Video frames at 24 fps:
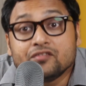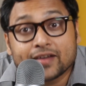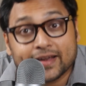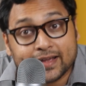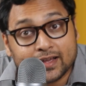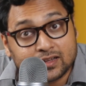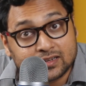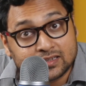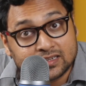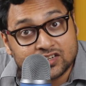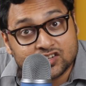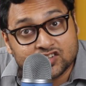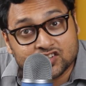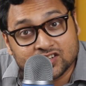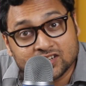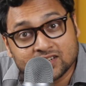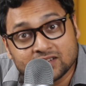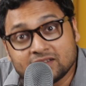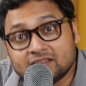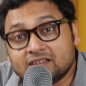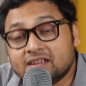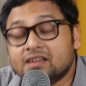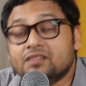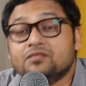
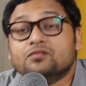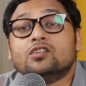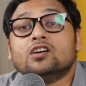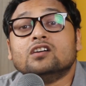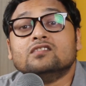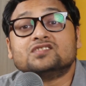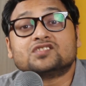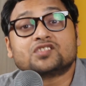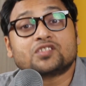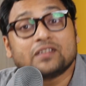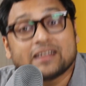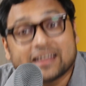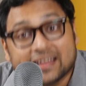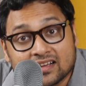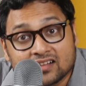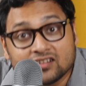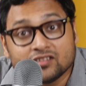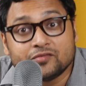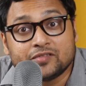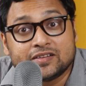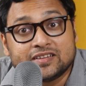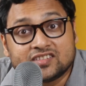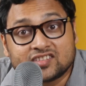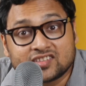recognition, involves
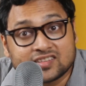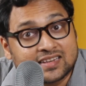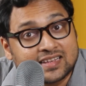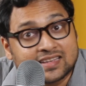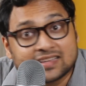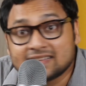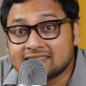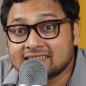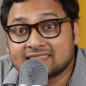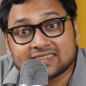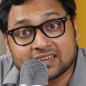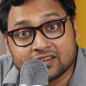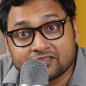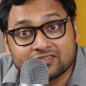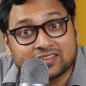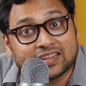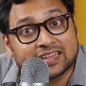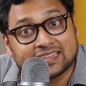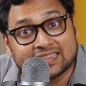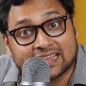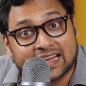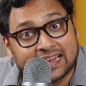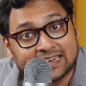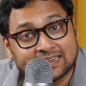critical reasoning, and stuff
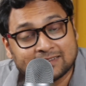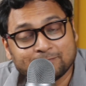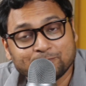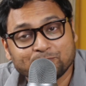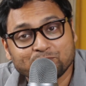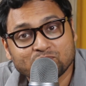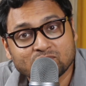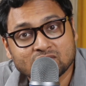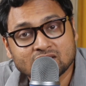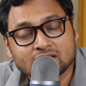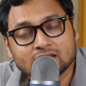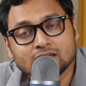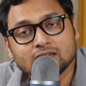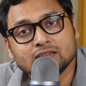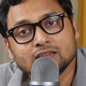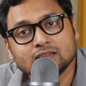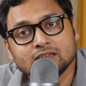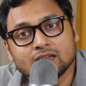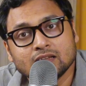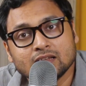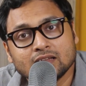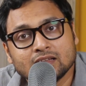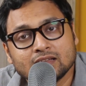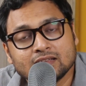like that.
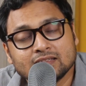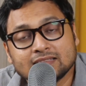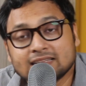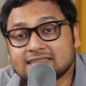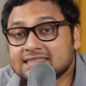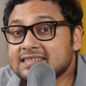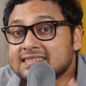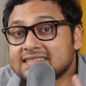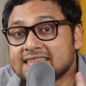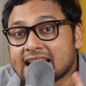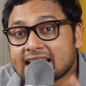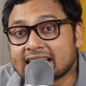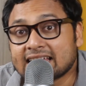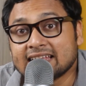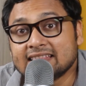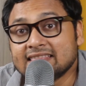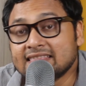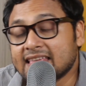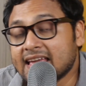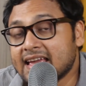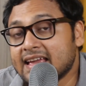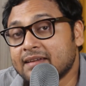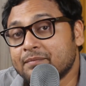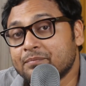That's the
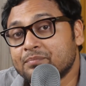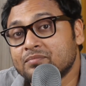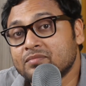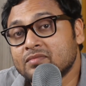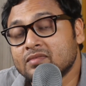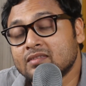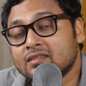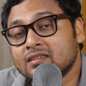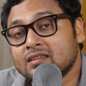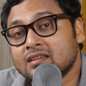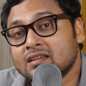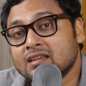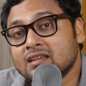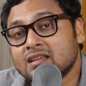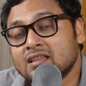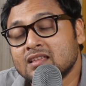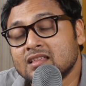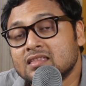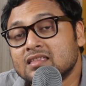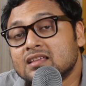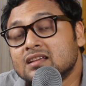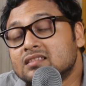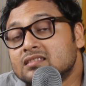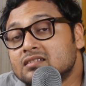second thing.
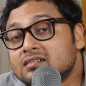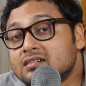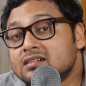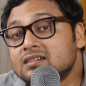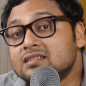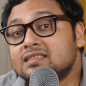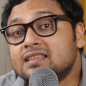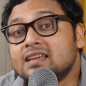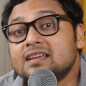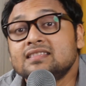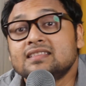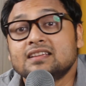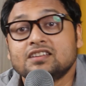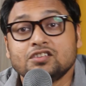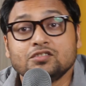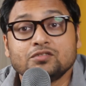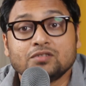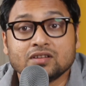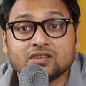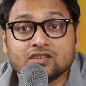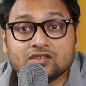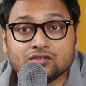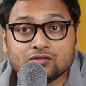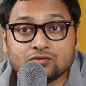The third thing that you
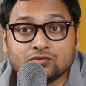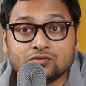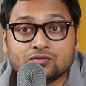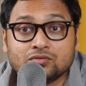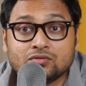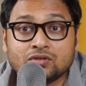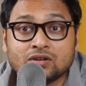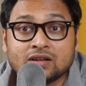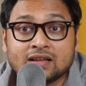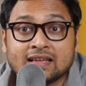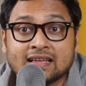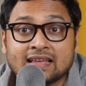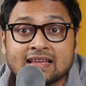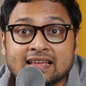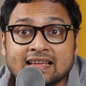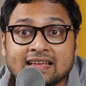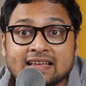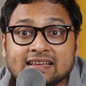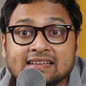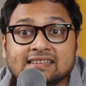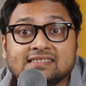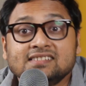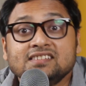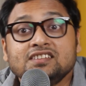can do
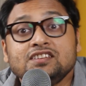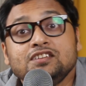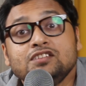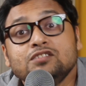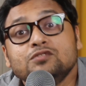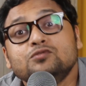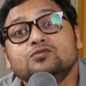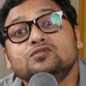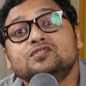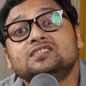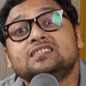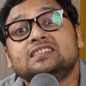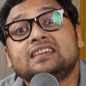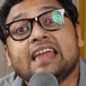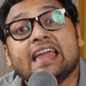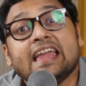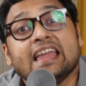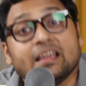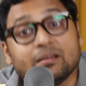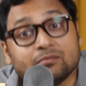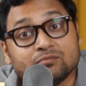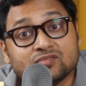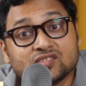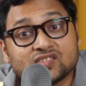is use
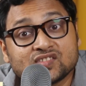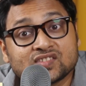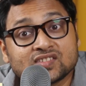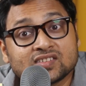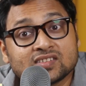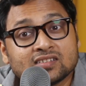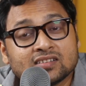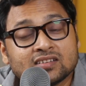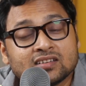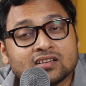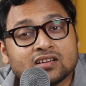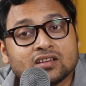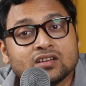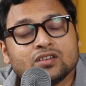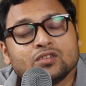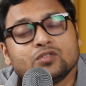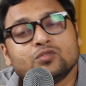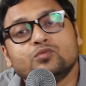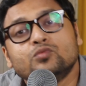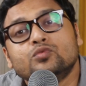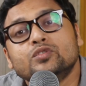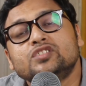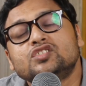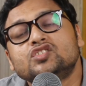games
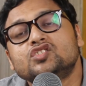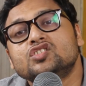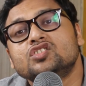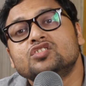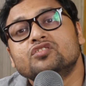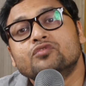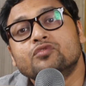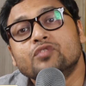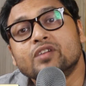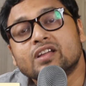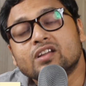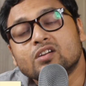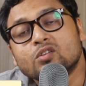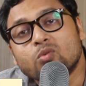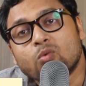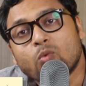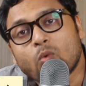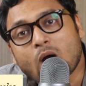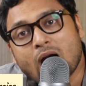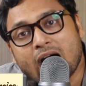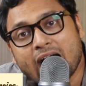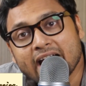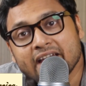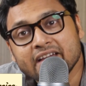which
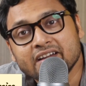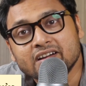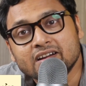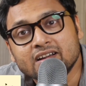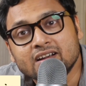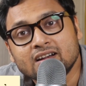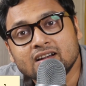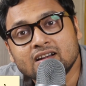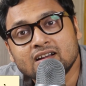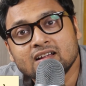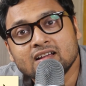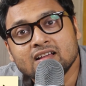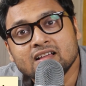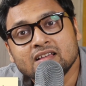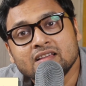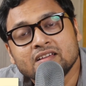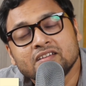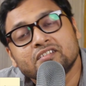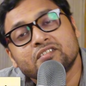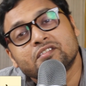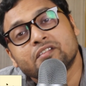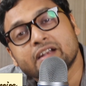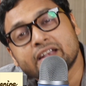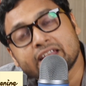require
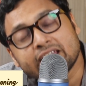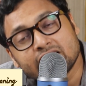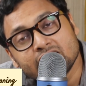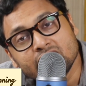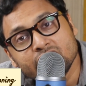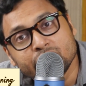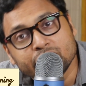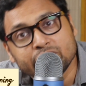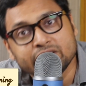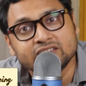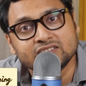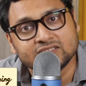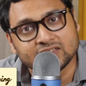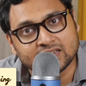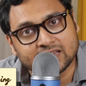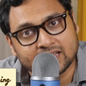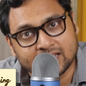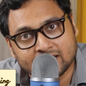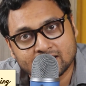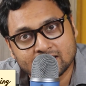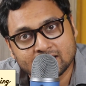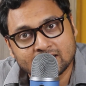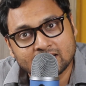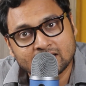critical
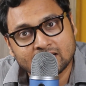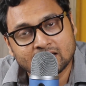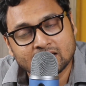reasoning